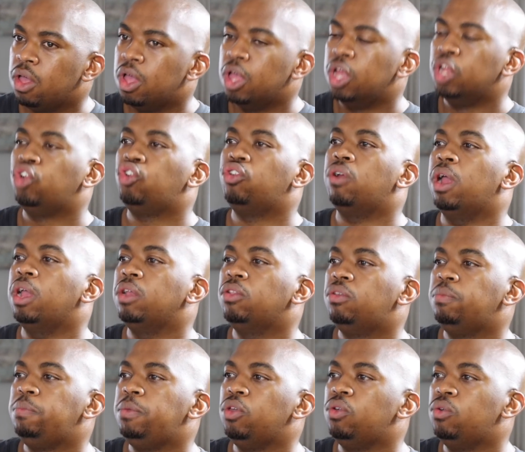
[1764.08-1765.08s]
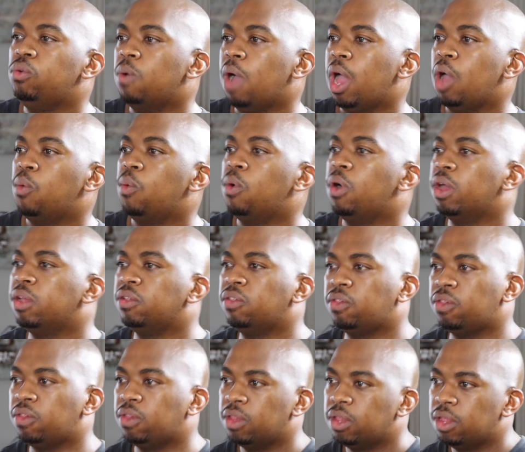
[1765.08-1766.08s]
trying to be who I
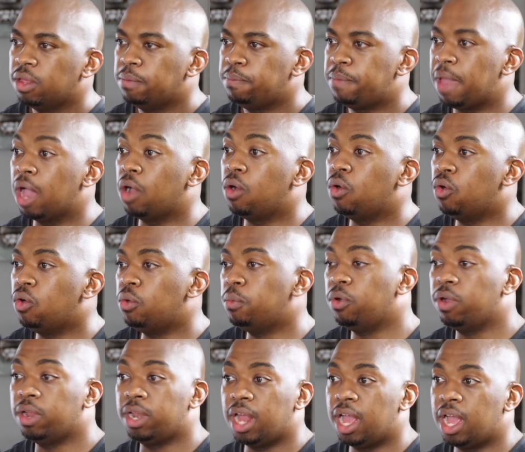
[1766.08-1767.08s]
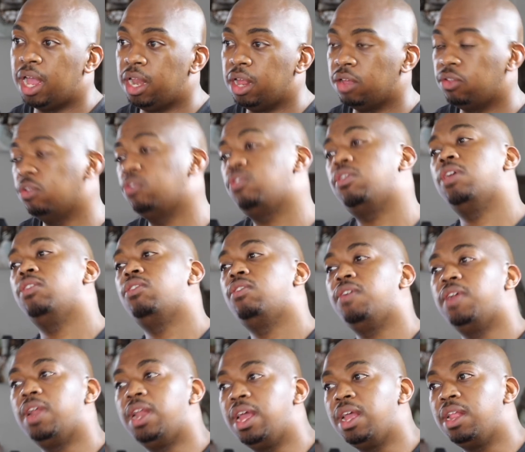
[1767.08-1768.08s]
was back home or in Alex, or trying to
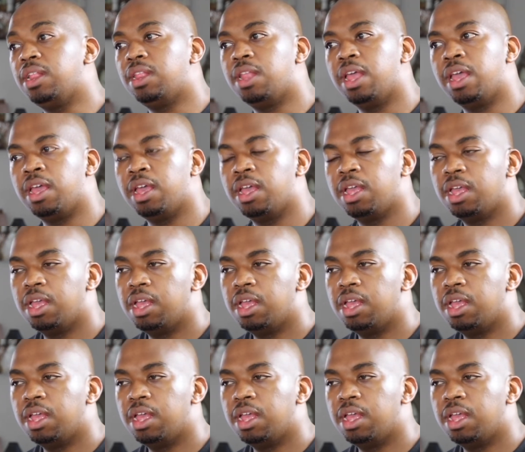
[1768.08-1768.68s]
relate there,